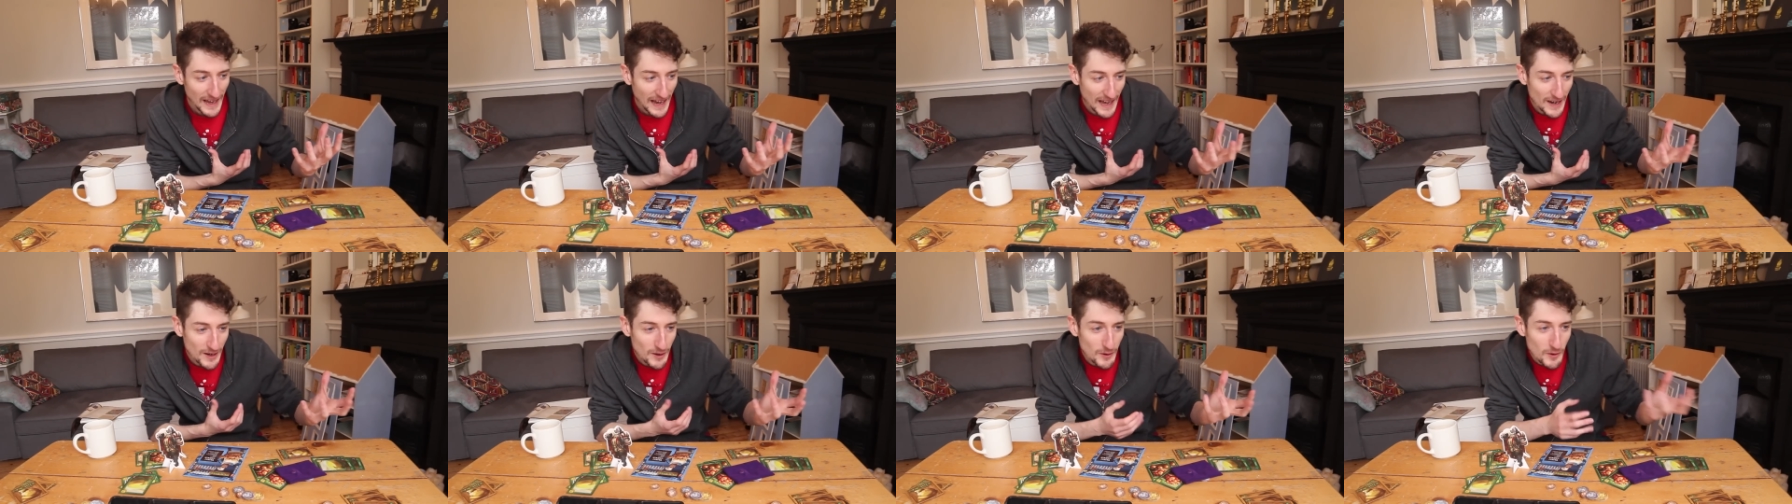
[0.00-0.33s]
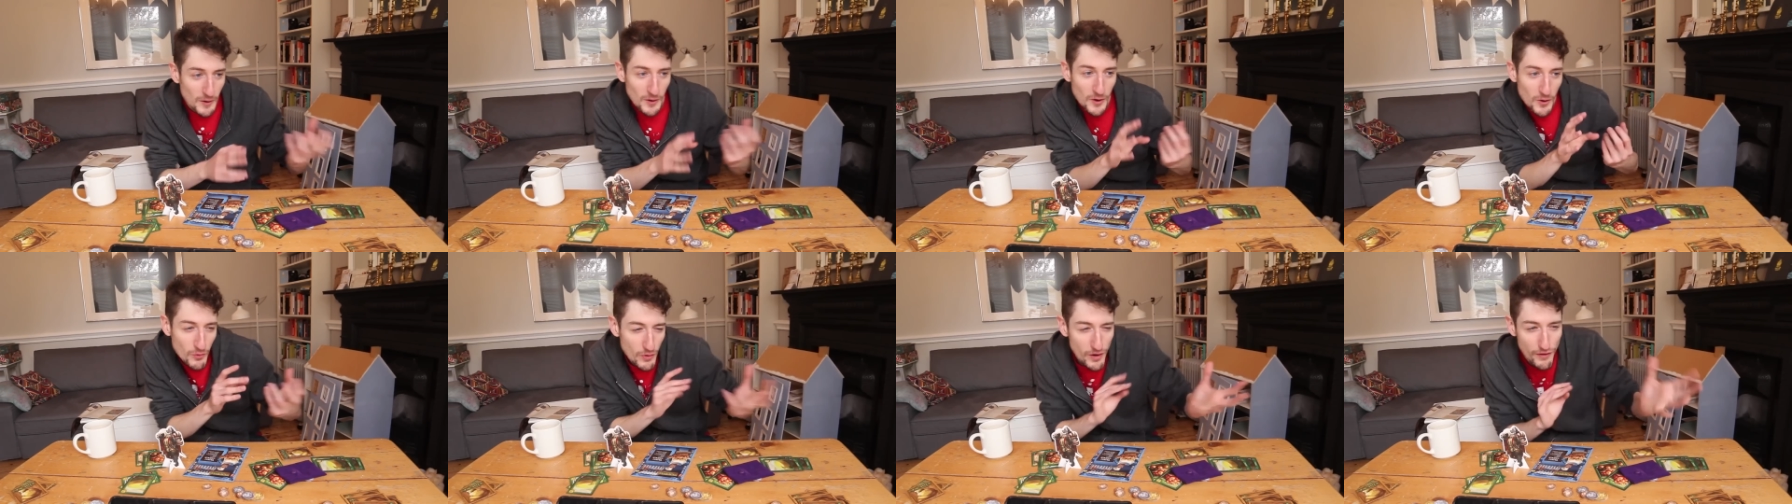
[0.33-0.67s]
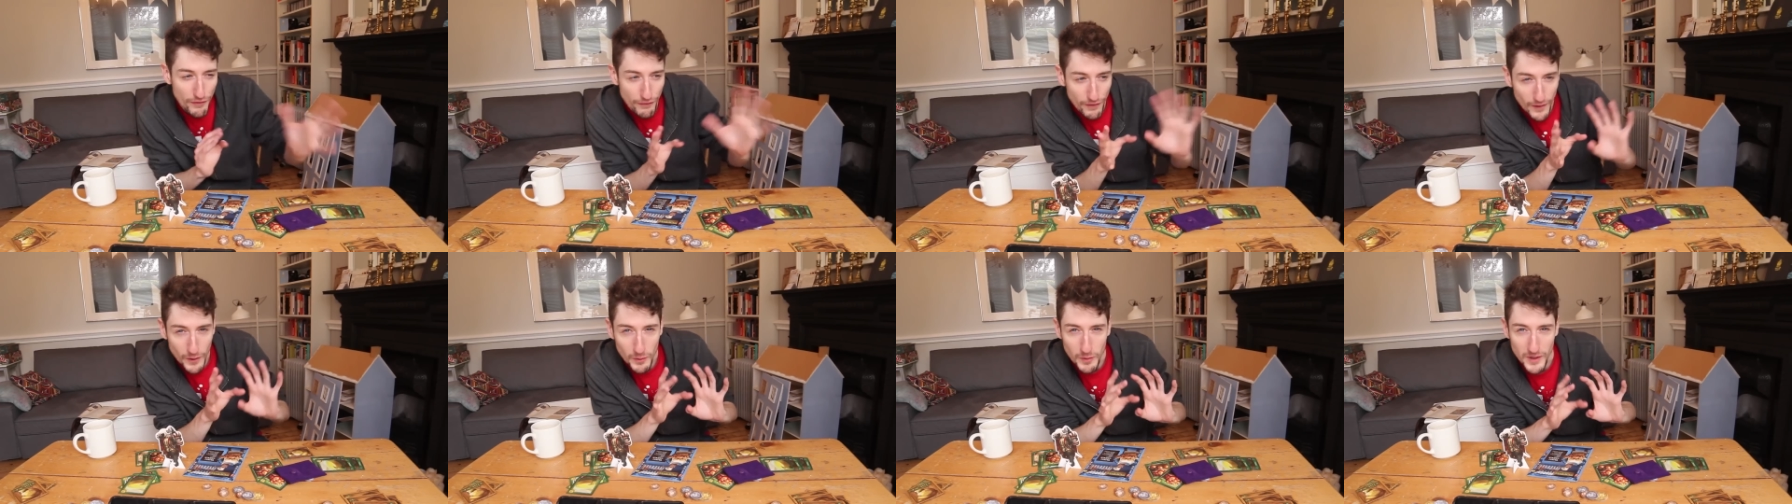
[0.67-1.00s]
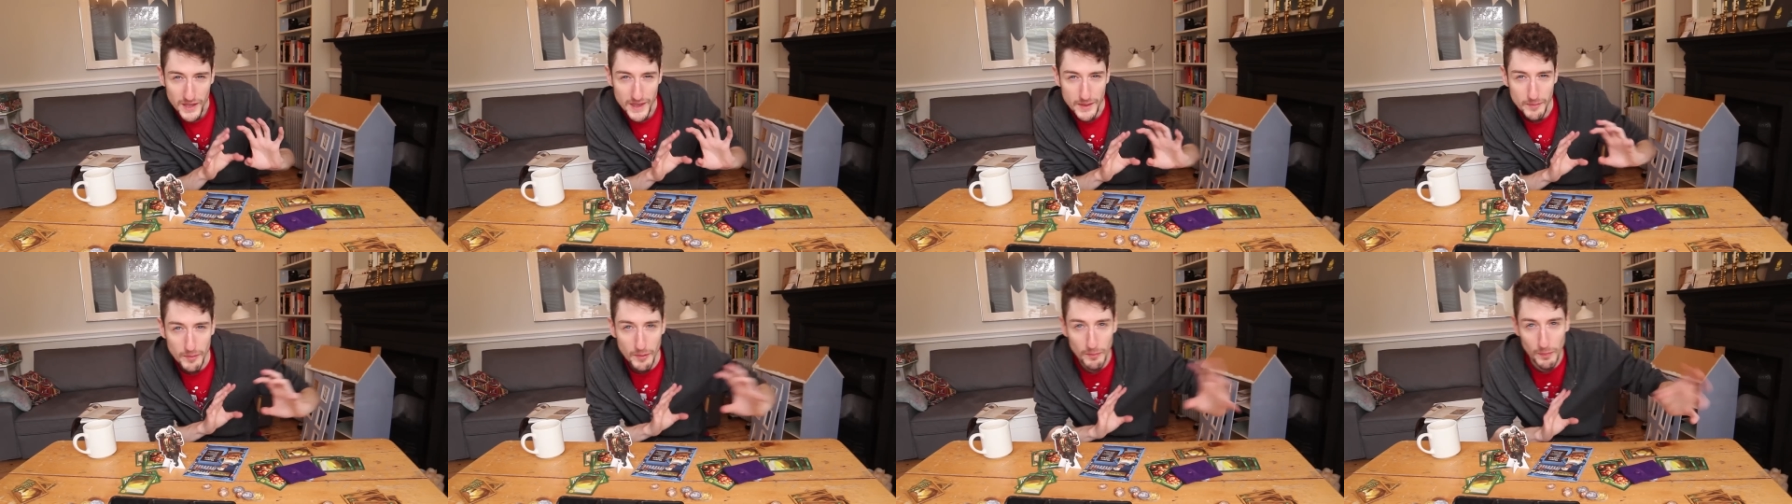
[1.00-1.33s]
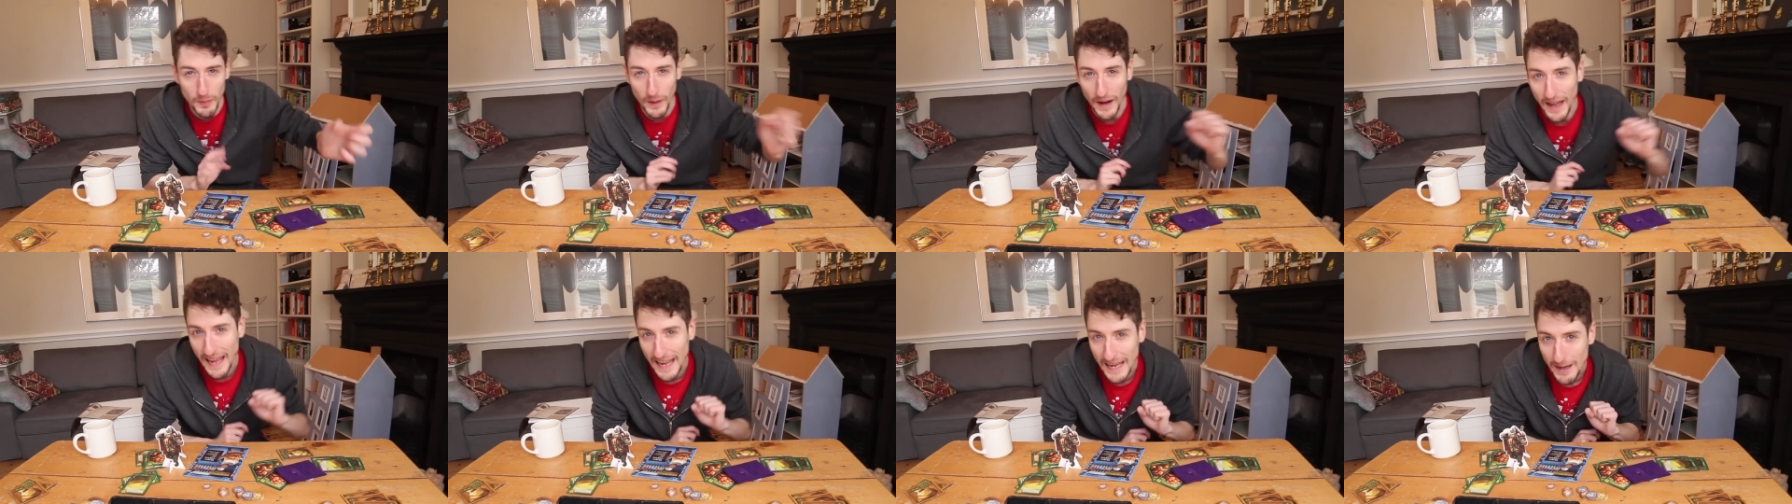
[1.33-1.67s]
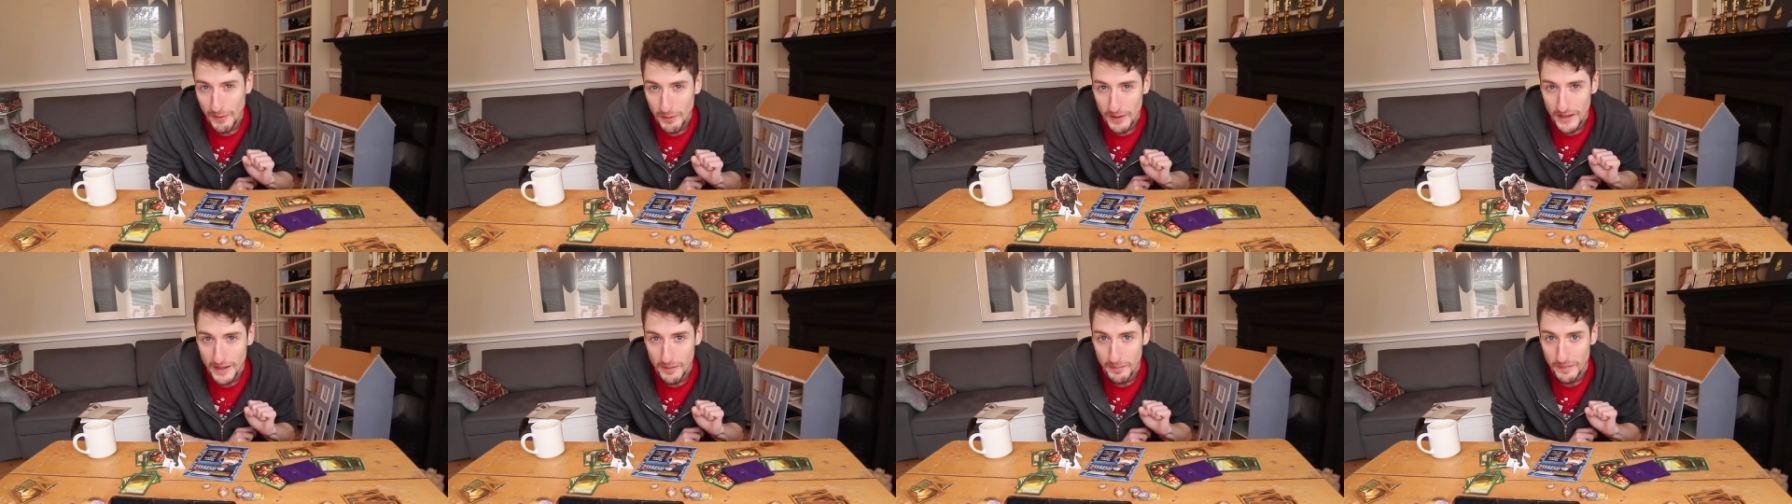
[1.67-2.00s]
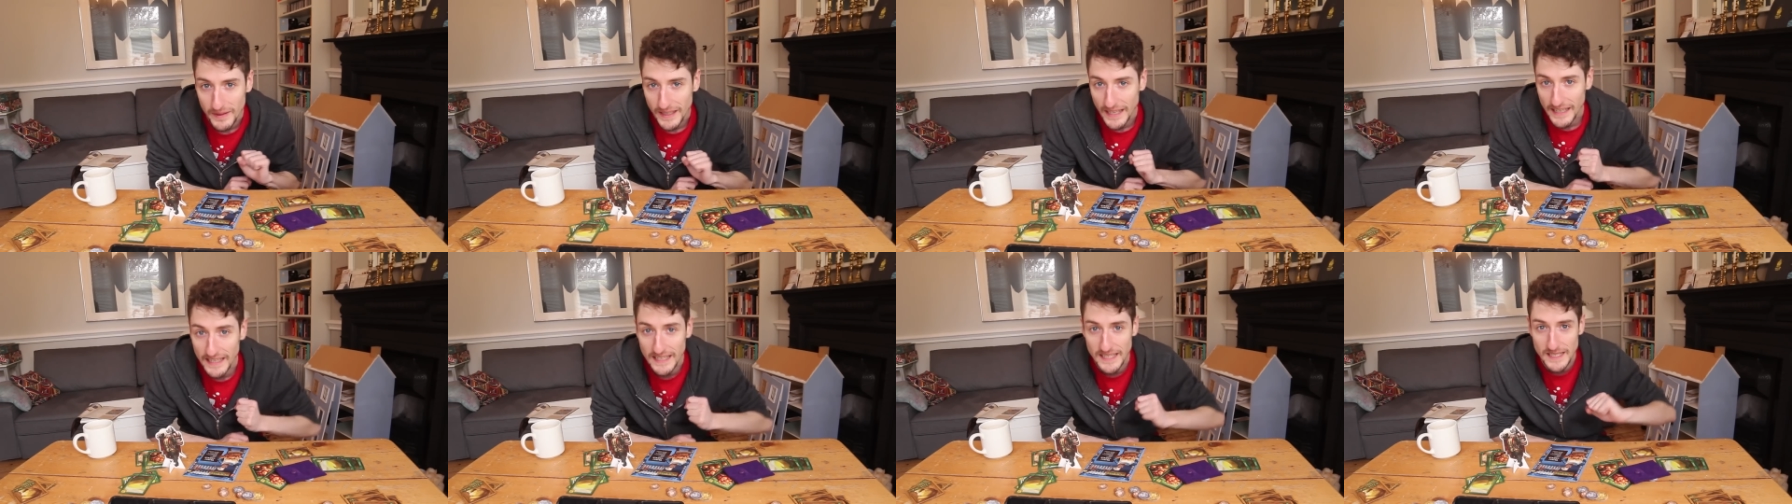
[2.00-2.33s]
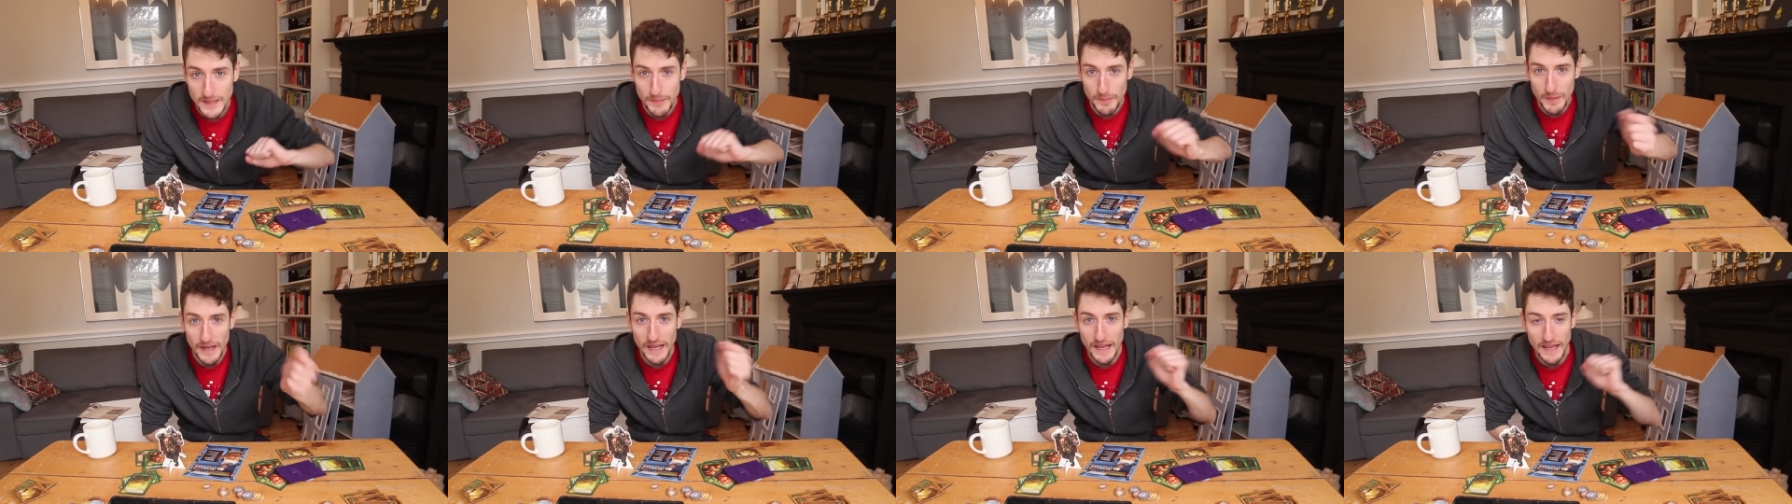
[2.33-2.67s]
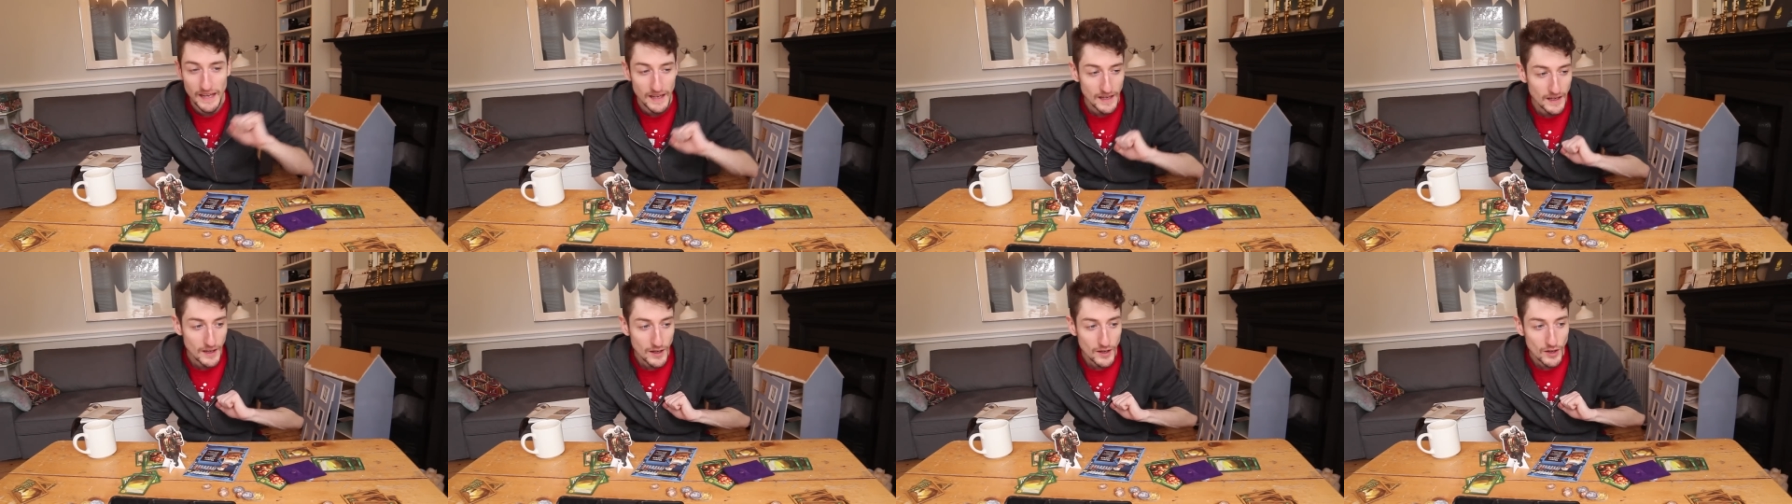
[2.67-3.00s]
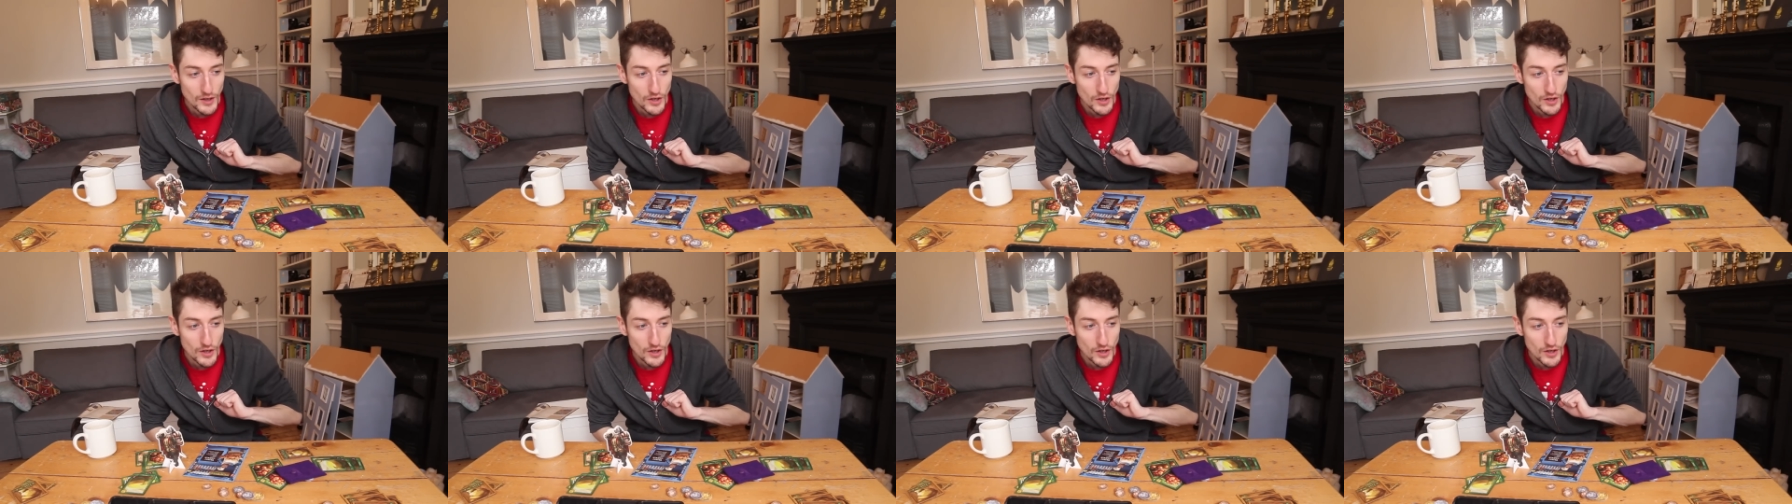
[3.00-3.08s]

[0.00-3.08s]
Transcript: and riffing with them and playing with them, getting to be